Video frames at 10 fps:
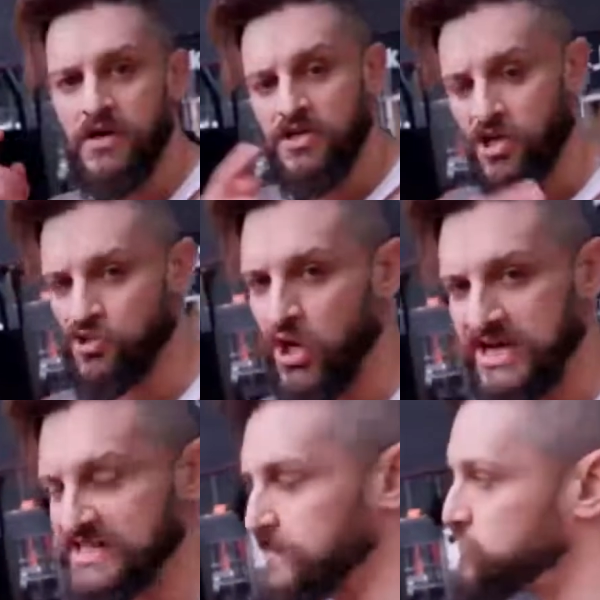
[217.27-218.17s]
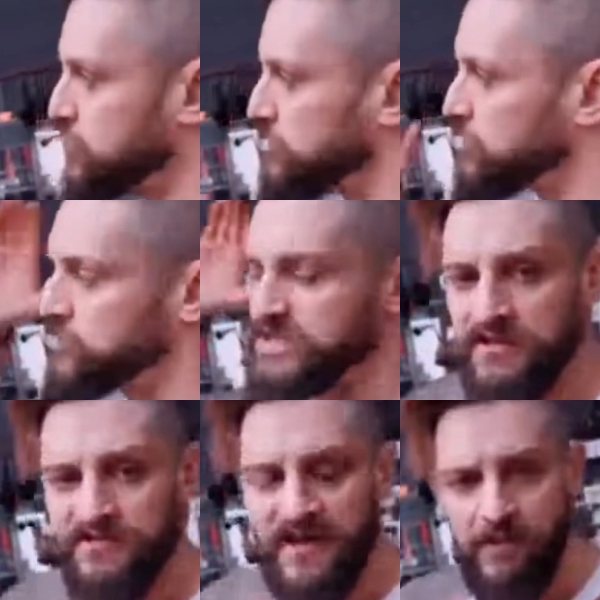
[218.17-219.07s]
So triceps, we're going to be using the
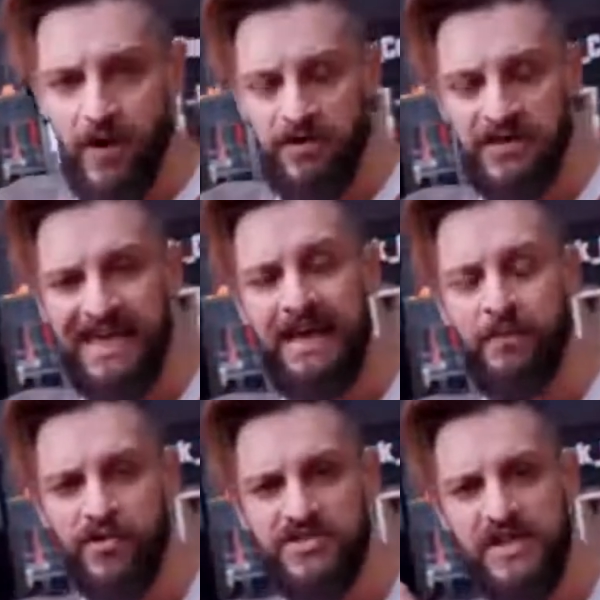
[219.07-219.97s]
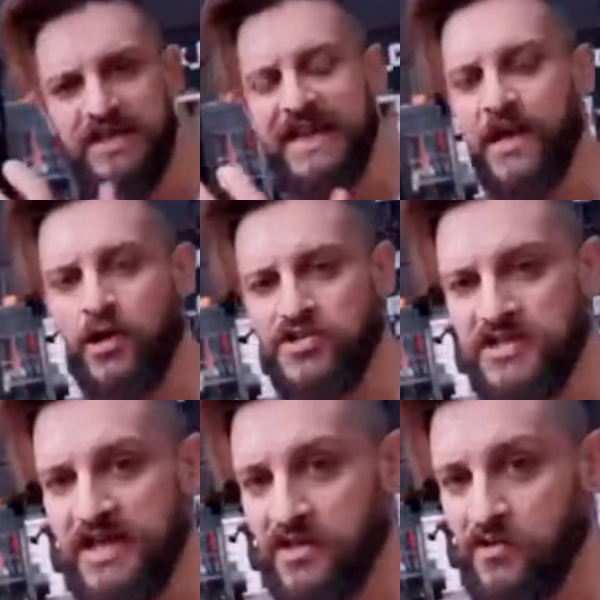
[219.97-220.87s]
V-bar and the cables. Now you can
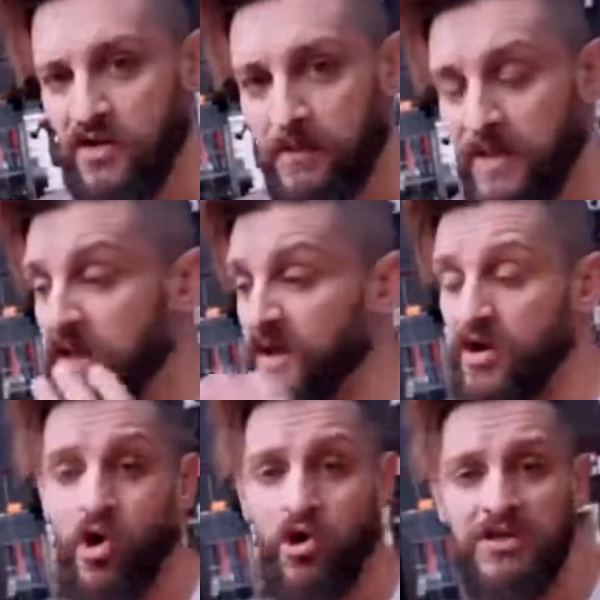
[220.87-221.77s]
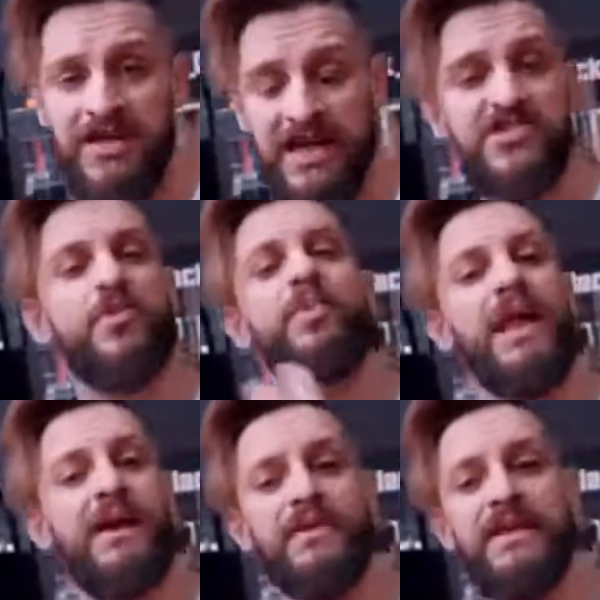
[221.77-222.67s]
alternate the grip accordingly as you
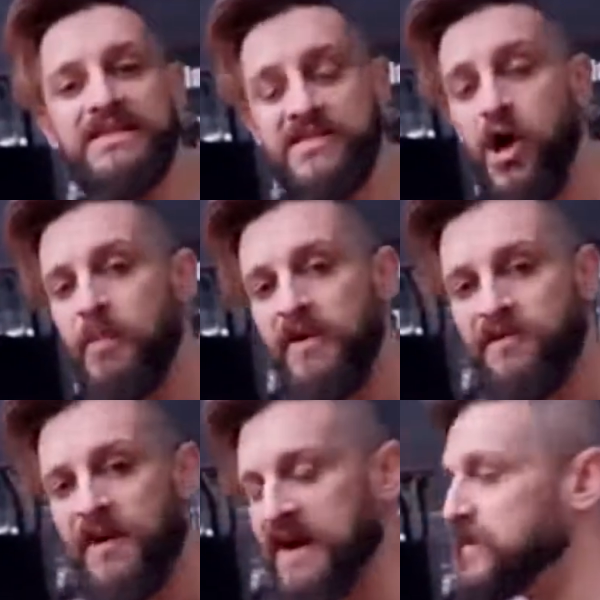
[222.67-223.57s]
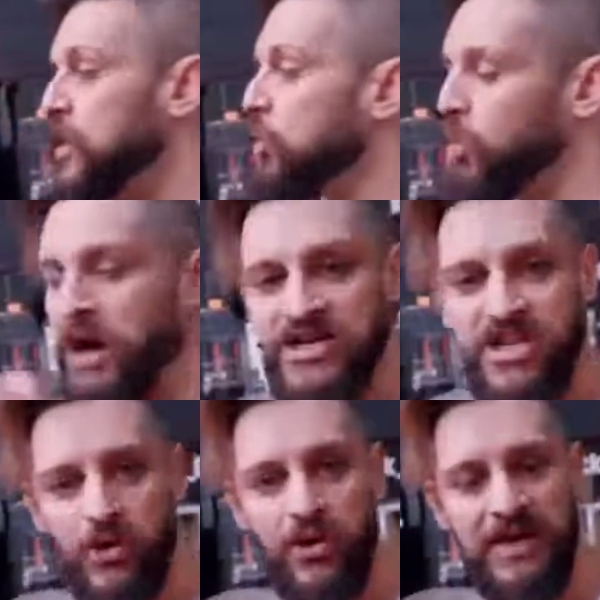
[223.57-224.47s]
play with this. Don't be afraid. What I show
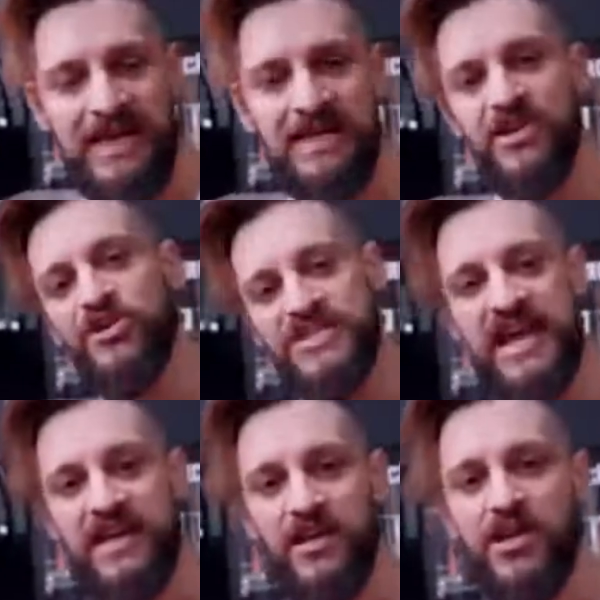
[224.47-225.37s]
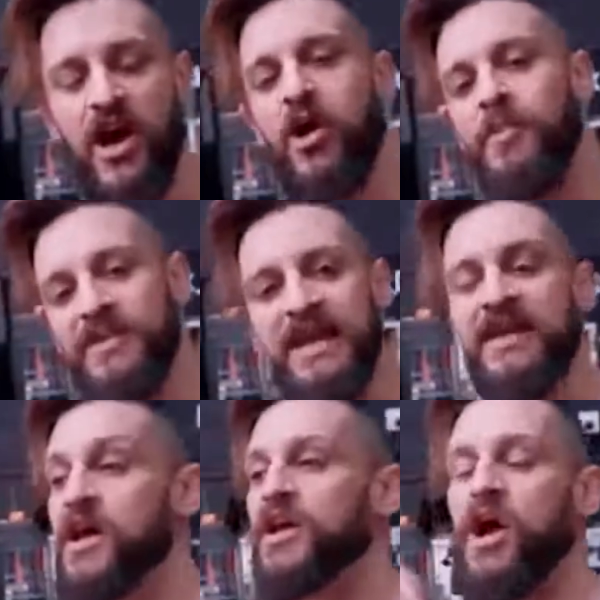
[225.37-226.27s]
you here, you can take it and go, but then
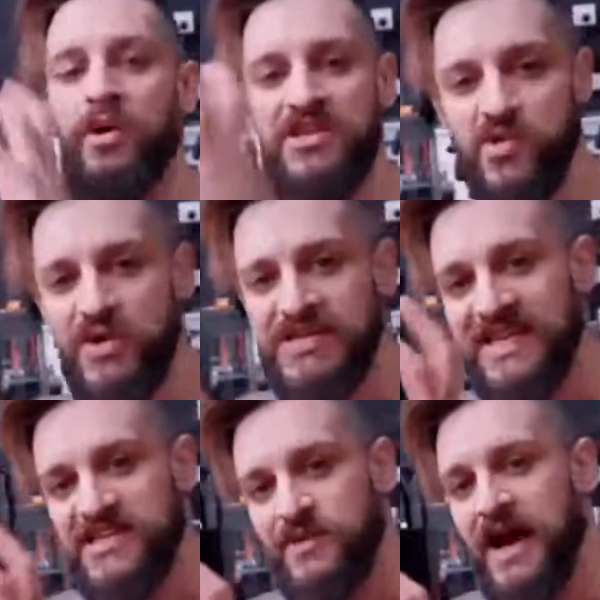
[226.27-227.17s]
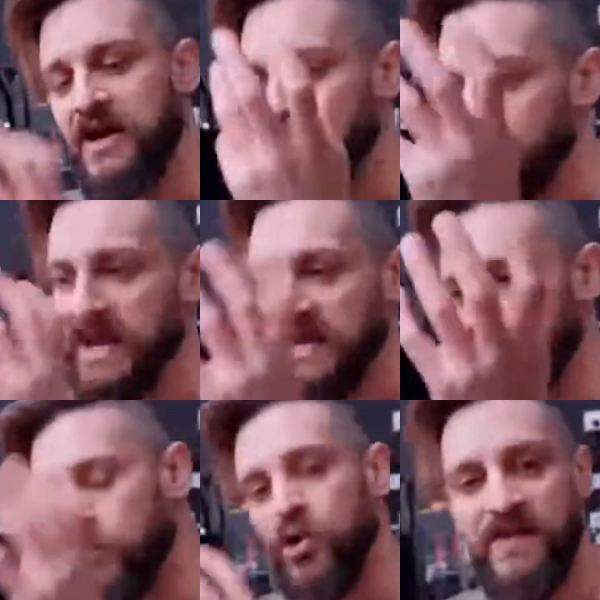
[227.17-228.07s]
go and twist things around and make a
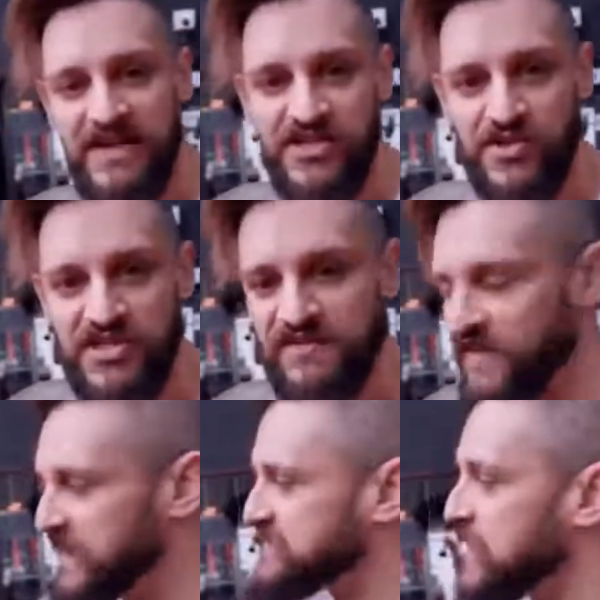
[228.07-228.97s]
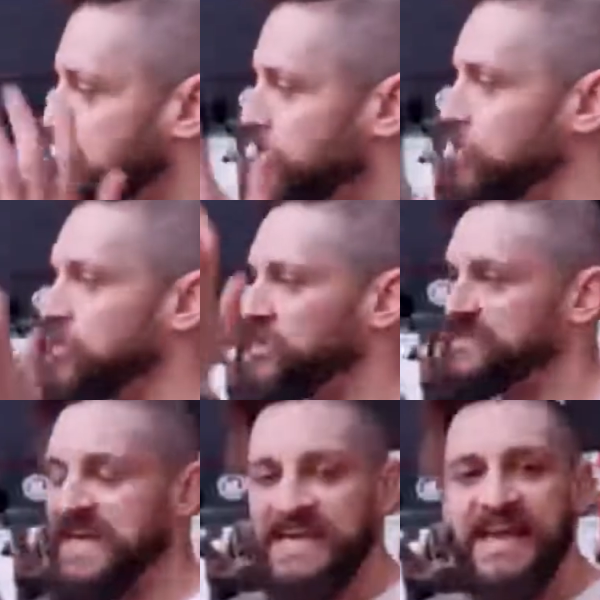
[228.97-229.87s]
move as you see fit. But we're going to
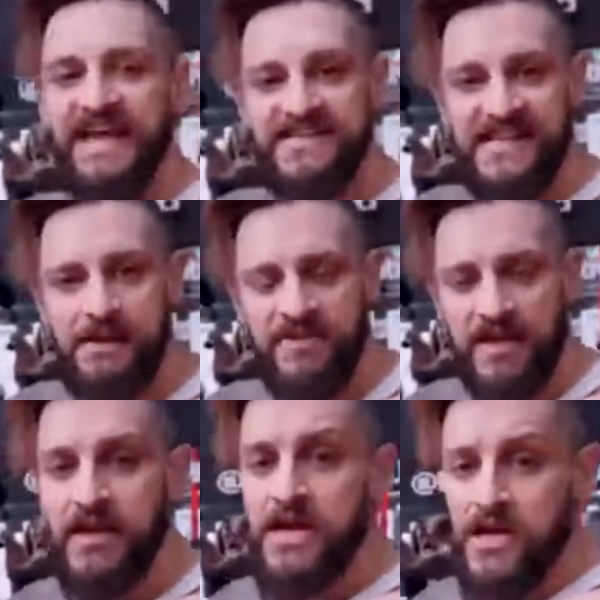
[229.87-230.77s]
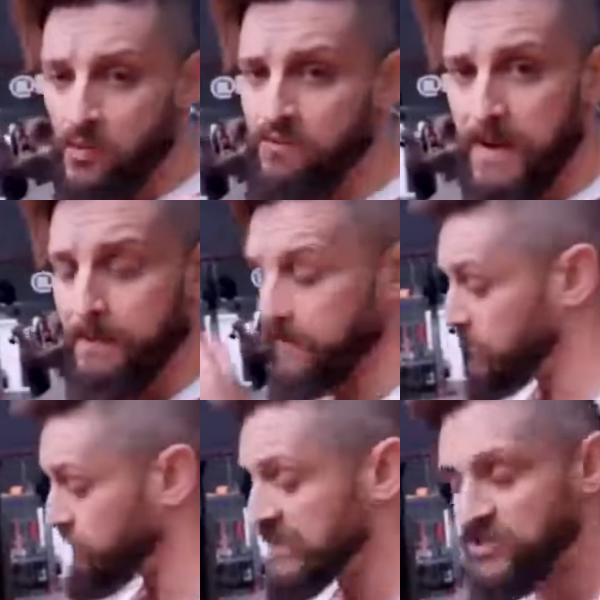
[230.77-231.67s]
take, again, same thing, a rep
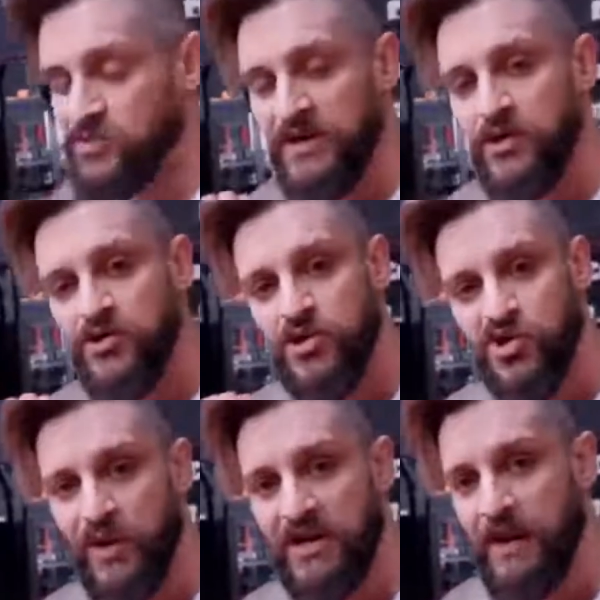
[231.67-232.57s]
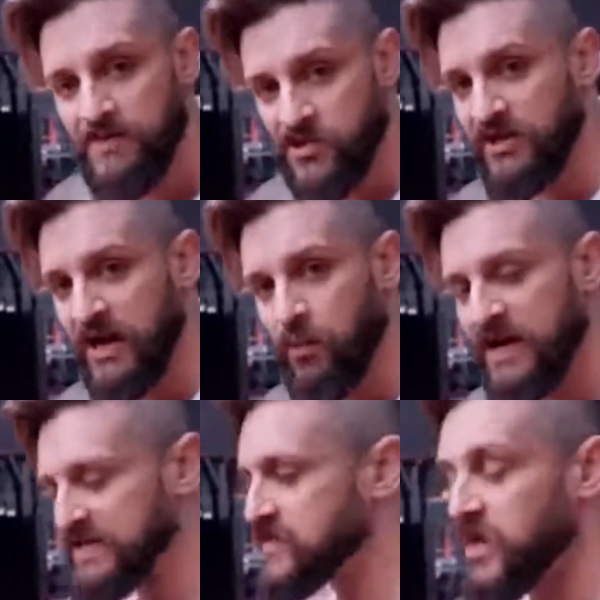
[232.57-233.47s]
range where you can do 20 reps on that
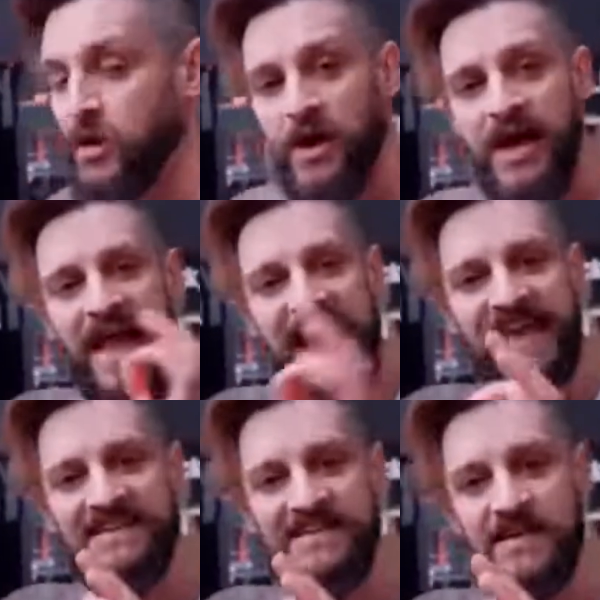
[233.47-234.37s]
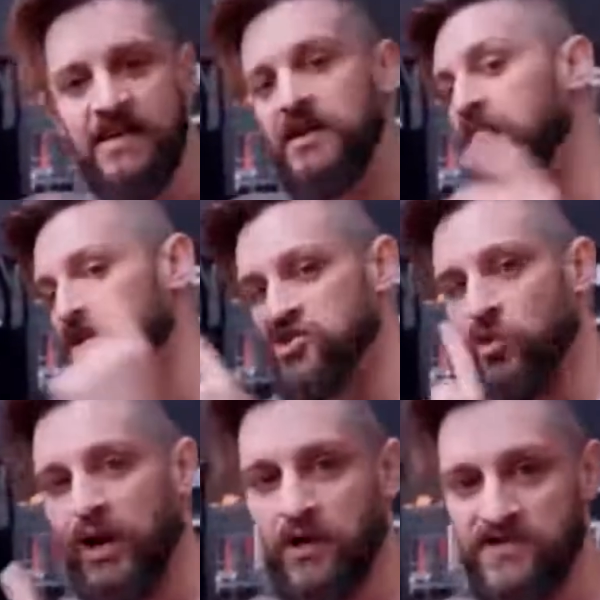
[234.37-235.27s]
weight, 8 and
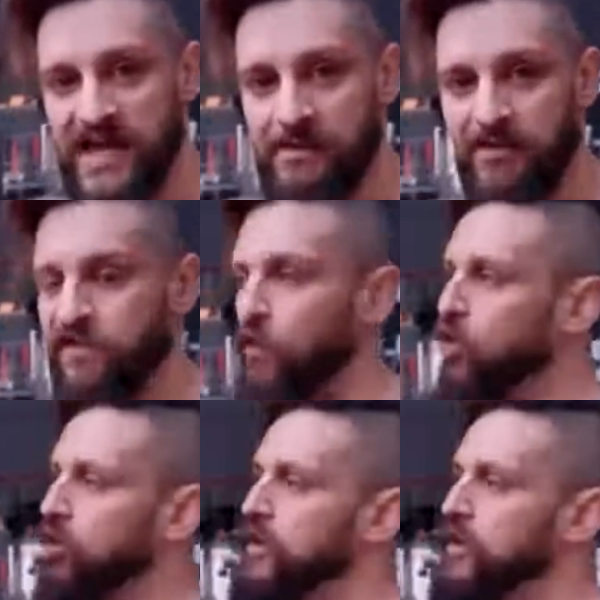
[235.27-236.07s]
12s like before.